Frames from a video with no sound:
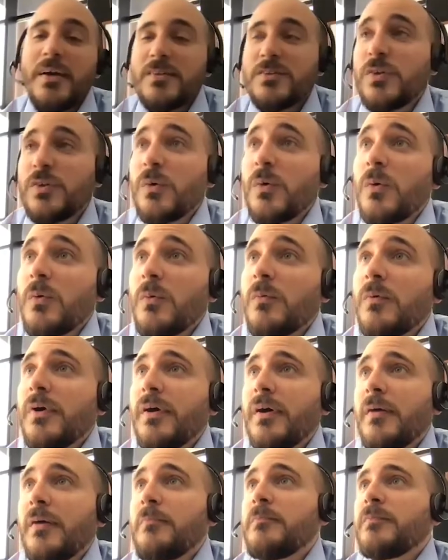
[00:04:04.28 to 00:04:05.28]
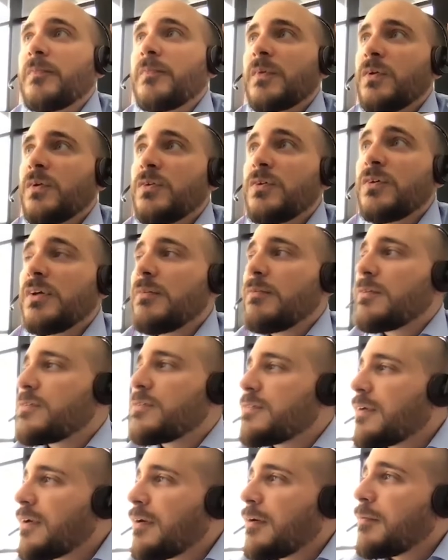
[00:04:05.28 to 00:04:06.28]
So could you give us
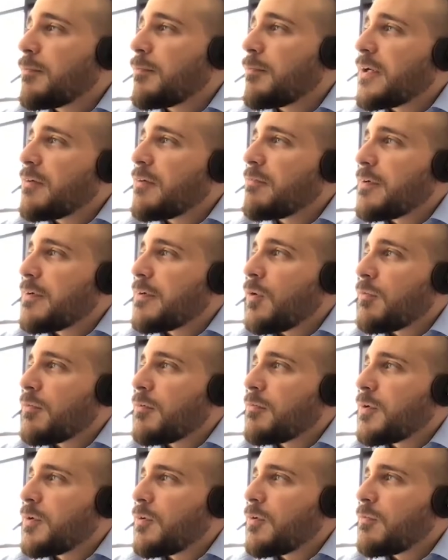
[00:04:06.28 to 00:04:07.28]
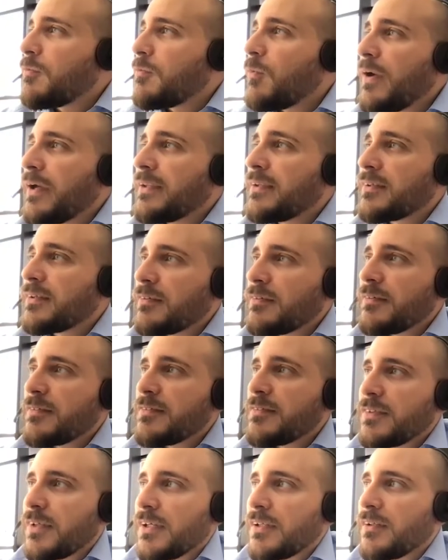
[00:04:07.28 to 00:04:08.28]
a bit of an overview of what the current
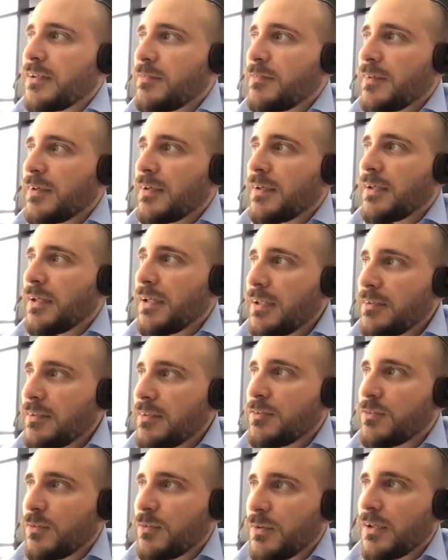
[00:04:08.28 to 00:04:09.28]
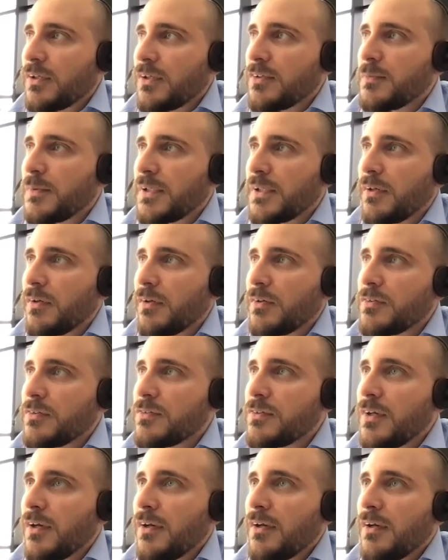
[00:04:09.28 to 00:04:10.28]
state of the industry is? Because,
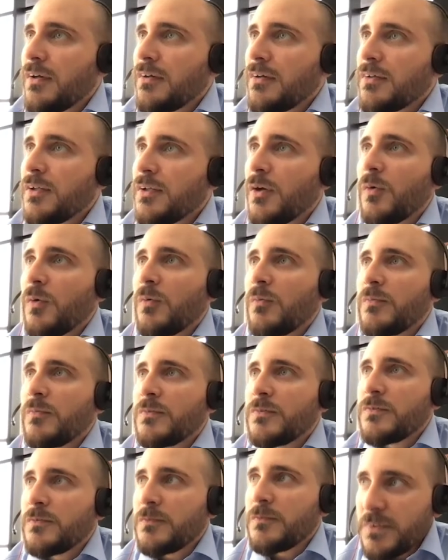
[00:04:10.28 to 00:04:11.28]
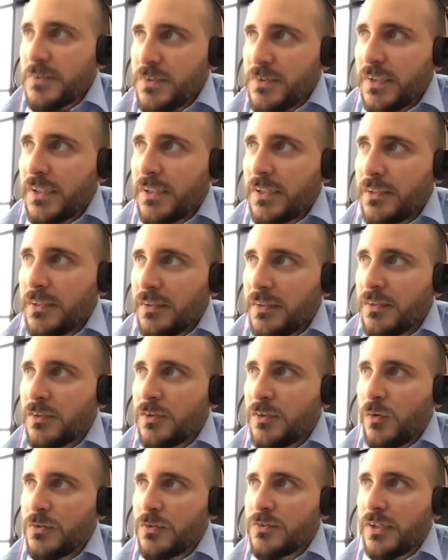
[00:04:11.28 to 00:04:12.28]
especially in
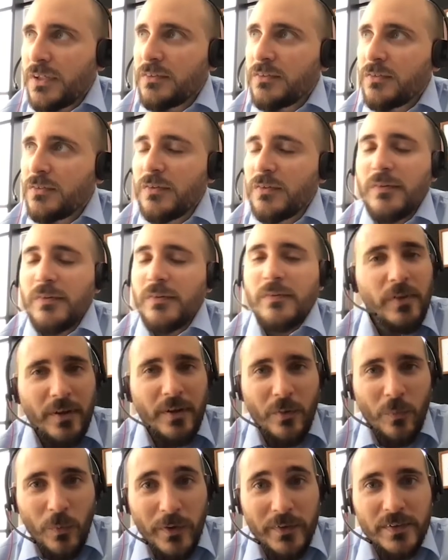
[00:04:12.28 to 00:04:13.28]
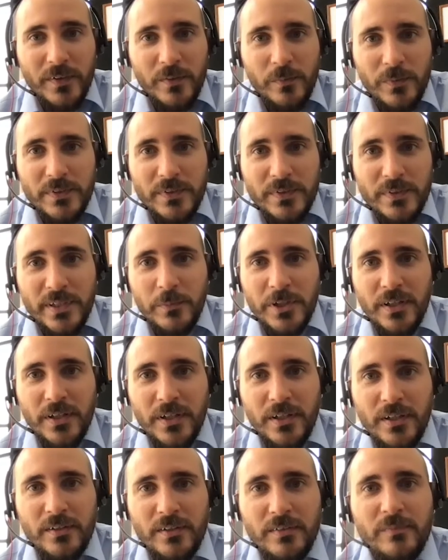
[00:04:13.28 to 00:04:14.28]
your sector, when the pandemic
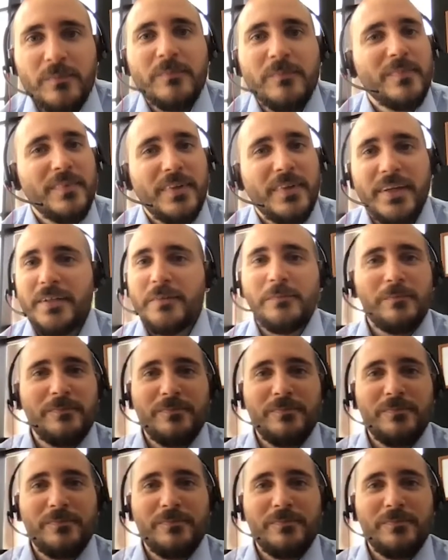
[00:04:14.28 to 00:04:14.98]
hit, like